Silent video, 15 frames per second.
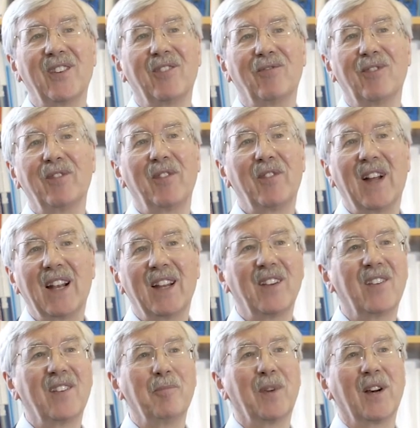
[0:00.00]
in river
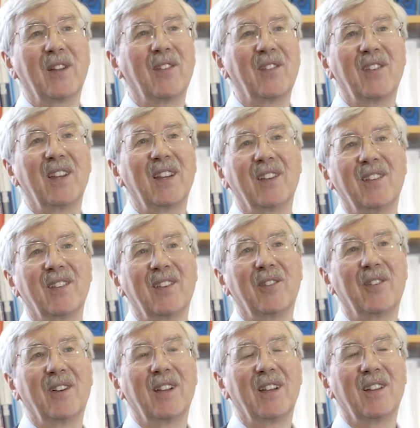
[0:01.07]
valleys and by the sea and so
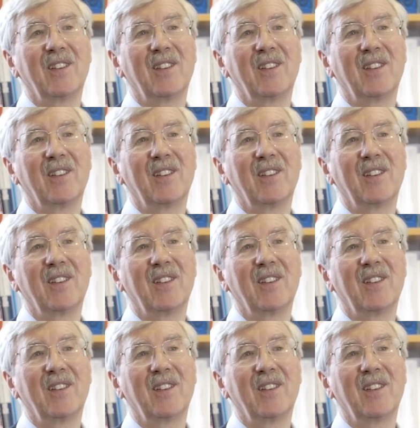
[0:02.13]
on,